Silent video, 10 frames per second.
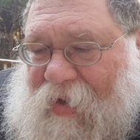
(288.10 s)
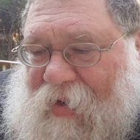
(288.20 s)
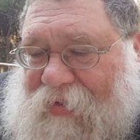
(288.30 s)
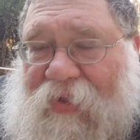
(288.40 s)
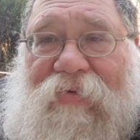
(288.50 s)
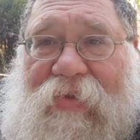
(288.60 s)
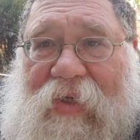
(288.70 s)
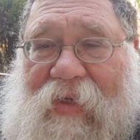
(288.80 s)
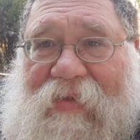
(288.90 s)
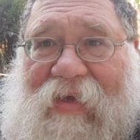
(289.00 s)
It's
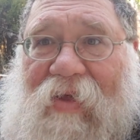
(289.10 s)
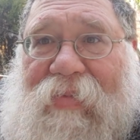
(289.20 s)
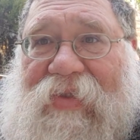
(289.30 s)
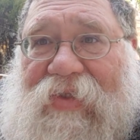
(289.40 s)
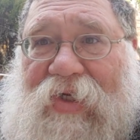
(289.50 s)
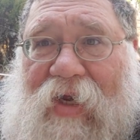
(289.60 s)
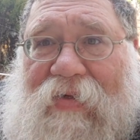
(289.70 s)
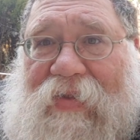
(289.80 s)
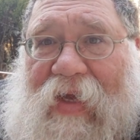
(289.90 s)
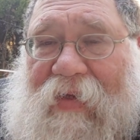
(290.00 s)
interesting that Salmas
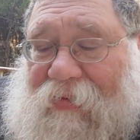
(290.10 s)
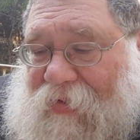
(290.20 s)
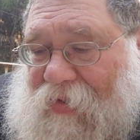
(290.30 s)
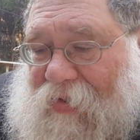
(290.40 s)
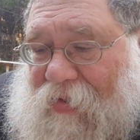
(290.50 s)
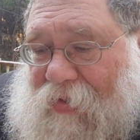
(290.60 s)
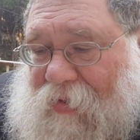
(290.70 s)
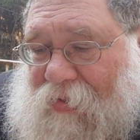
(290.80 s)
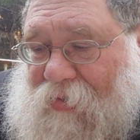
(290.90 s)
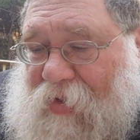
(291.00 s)
shares that, uh,
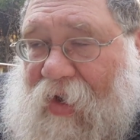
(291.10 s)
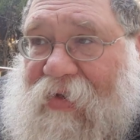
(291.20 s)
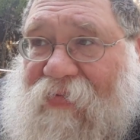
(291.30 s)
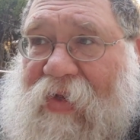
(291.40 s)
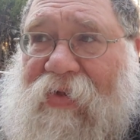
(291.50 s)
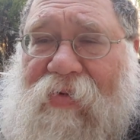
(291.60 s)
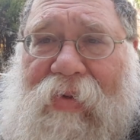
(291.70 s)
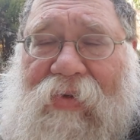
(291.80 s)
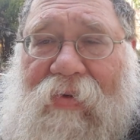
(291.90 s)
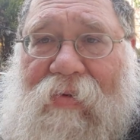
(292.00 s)
you know, kind of
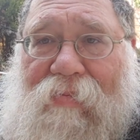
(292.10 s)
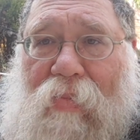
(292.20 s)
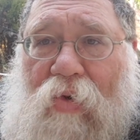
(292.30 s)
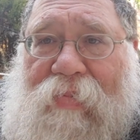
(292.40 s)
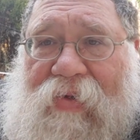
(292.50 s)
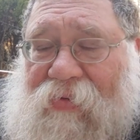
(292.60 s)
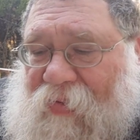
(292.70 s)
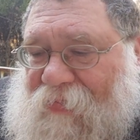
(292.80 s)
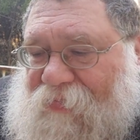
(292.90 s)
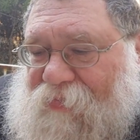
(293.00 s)
intimate
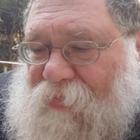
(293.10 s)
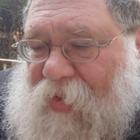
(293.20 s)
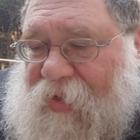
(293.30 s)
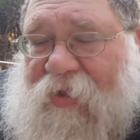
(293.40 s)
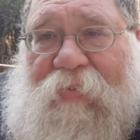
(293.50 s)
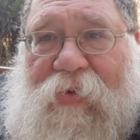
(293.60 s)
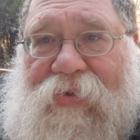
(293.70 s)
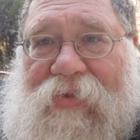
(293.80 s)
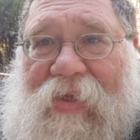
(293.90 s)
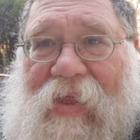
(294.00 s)
moment in his
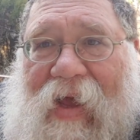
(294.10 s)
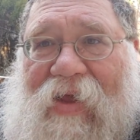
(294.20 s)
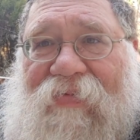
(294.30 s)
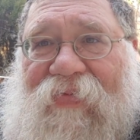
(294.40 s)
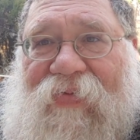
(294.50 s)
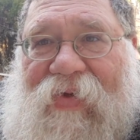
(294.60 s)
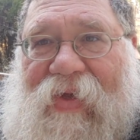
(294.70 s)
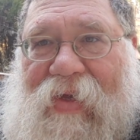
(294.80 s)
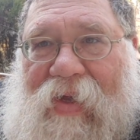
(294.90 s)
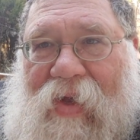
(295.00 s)
personal life,
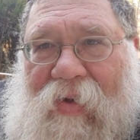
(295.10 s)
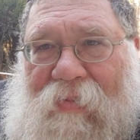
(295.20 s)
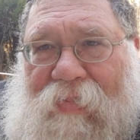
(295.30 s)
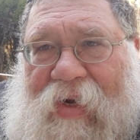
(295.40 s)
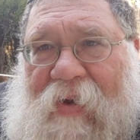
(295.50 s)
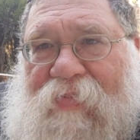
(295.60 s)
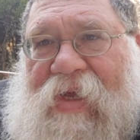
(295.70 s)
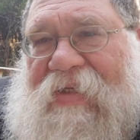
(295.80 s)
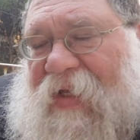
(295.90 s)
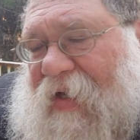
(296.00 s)
but he
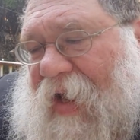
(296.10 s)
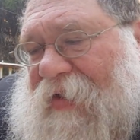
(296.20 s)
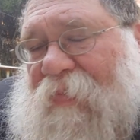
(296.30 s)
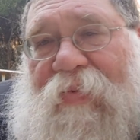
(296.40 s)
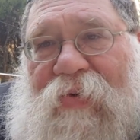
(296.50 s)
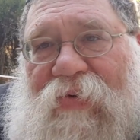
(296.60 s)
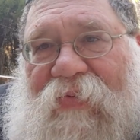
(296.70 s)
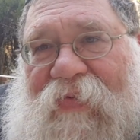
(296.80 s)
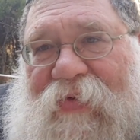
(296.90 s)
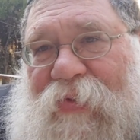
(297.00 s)
brings that as
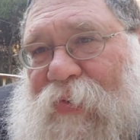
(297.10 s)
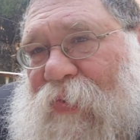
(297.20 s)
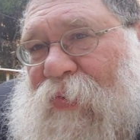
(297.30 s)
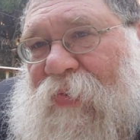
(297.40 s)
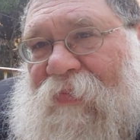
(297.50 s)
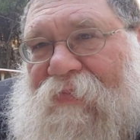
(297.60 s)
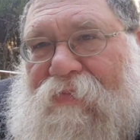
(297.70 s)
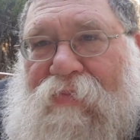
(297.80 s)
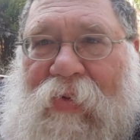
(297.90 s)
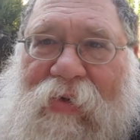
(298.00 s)
proof to,
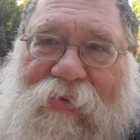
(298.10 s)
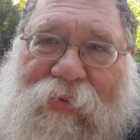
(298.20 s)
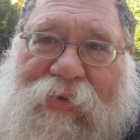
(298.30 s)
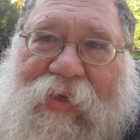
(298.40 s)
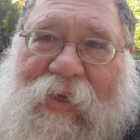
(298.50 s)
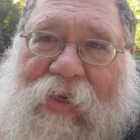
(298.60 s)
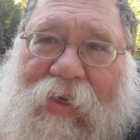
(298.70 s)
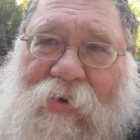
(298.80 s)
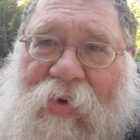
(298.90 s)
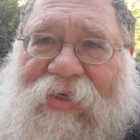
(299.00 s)
to
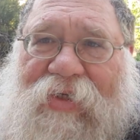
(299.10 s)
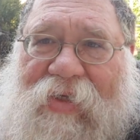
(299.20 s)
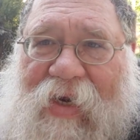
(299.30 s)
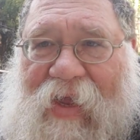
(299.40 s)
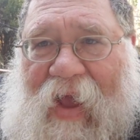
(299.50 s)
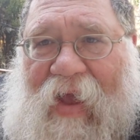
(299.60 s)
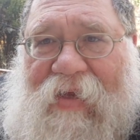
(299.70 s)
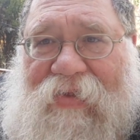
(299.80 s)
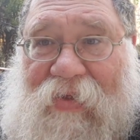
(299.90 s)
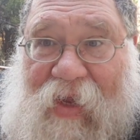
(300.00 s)
the question that I
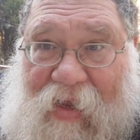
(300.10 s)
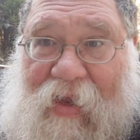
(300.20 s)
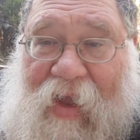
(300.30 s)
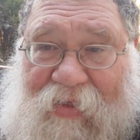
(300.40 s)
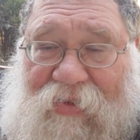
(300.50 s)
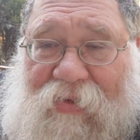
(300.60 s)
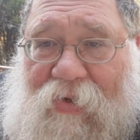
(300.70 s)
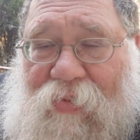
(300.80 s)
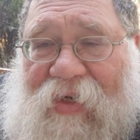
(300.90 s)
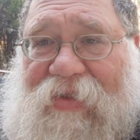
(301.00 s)
asked, to the answering
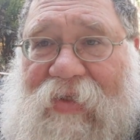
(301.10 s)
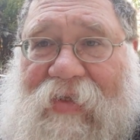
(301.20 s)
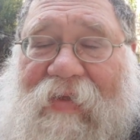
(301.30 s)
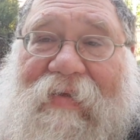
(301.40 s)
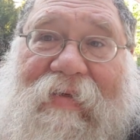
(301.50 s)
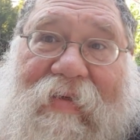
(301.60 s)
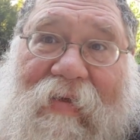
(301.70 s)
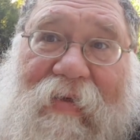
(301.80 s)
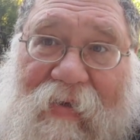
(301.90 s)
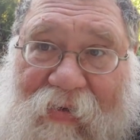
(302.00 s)
the question that
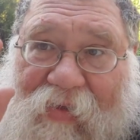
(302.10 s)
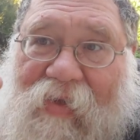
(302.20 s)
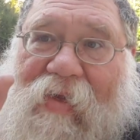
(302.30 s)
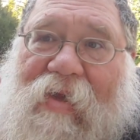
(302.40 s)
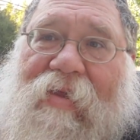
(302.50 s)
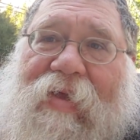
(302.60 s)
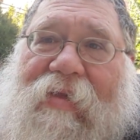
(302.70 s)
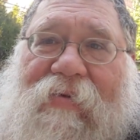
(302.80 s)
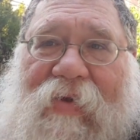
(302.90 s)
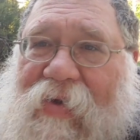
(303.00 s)

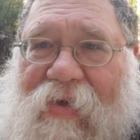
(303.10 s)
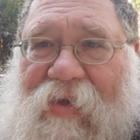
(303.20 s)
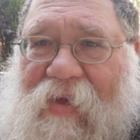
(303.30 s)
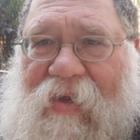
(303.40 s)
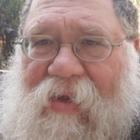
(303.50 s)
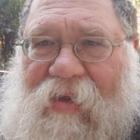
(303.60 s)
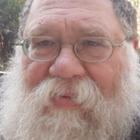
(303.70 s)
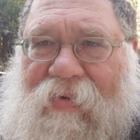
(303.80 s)
that uh, it